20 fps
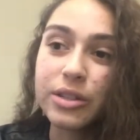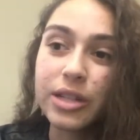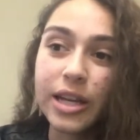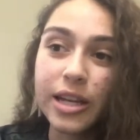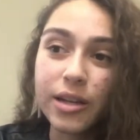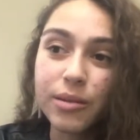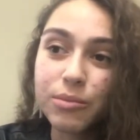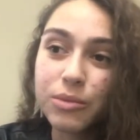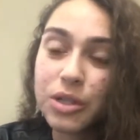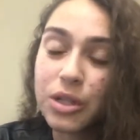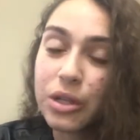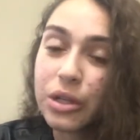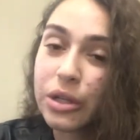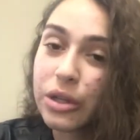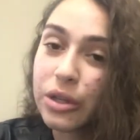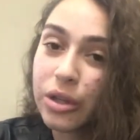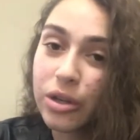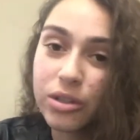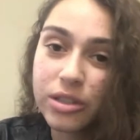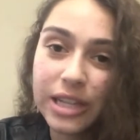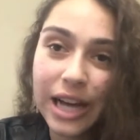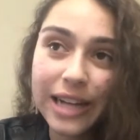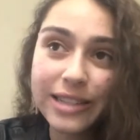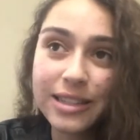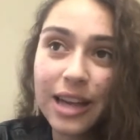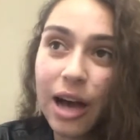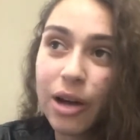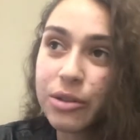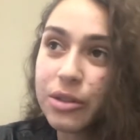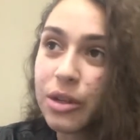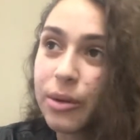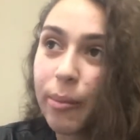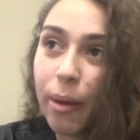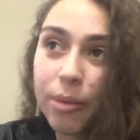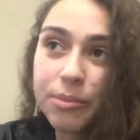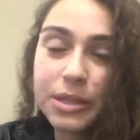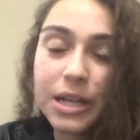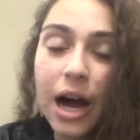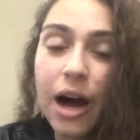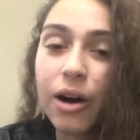take them to their dad's house, their
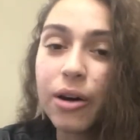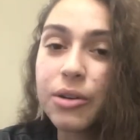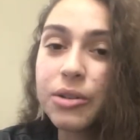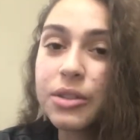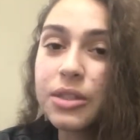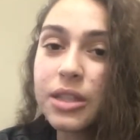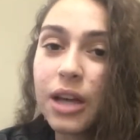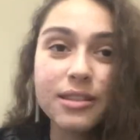mom's house,